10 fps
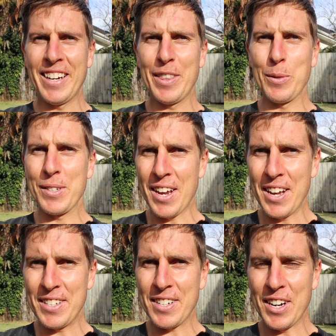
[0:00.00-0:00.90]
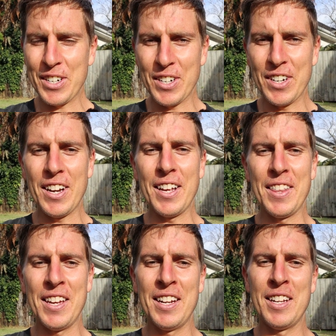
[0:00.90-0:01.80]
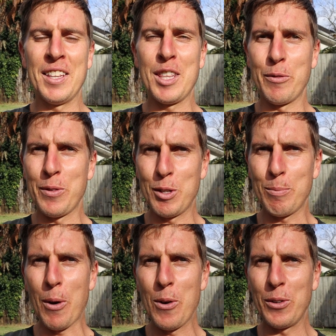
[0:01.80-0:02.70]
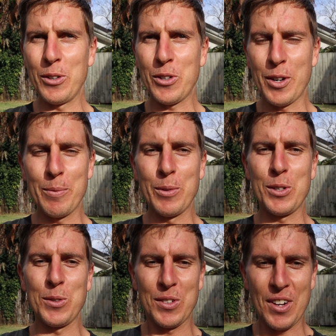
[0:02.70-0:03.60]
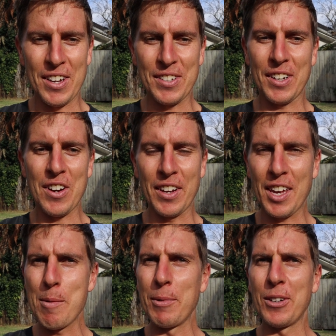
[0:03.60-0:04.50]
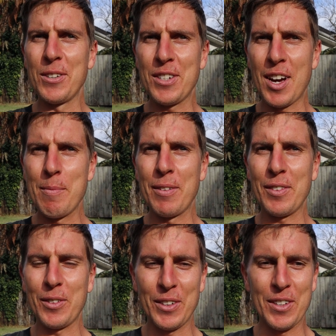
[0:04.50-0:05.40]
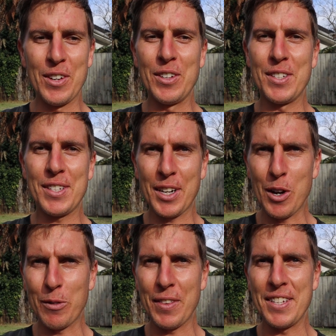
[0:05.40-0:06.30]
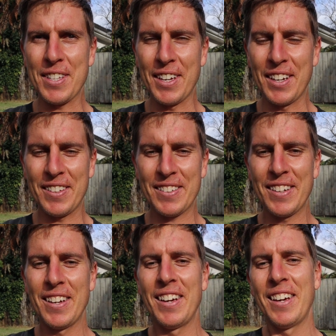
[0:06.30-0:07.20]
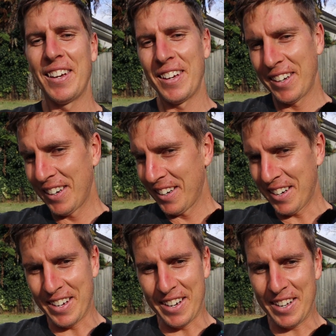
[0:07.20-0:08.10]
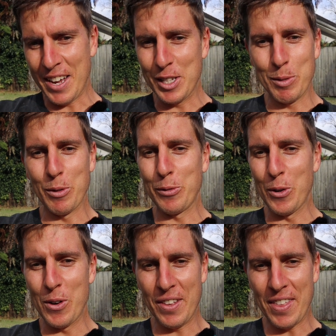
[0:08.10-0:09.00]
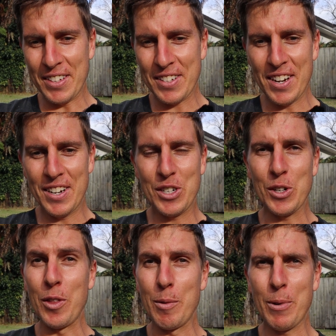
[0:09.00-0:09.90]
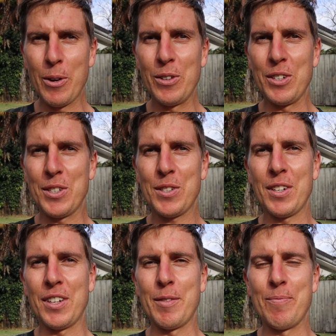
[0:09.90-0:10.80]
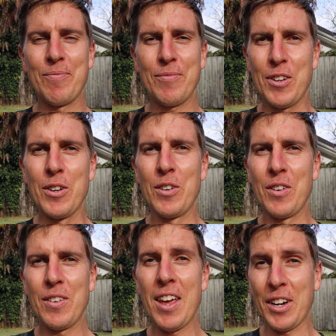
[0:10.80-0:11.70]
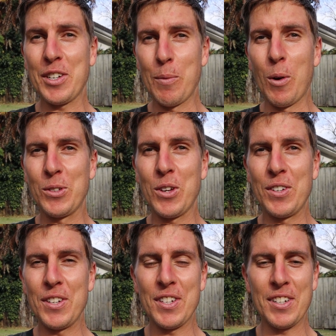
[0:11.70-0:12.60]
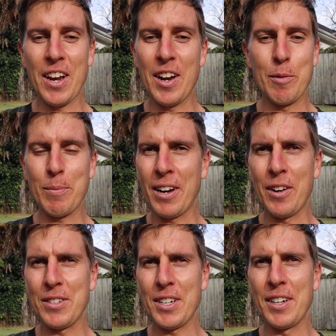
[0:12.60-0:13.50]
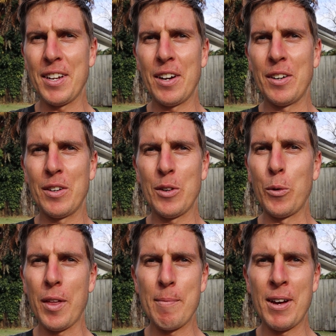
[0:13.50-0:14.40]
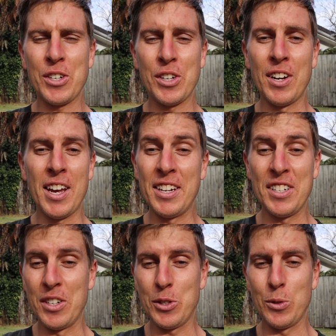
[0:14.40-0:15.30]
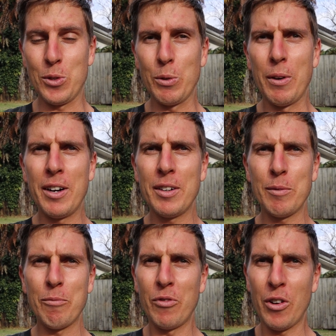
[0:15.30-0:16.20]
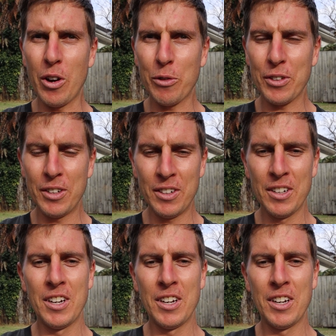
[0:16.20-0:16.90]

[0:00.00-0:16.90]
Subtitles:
There was an aid station, and then the first boat trip, which was nice. It kind of came at a good time, and I thought, you just tick off these things. Had some more food at that stage on the boat. Just actually was good to sit down. I didn't plan on sitting down all that much, and didn't do throughout very often.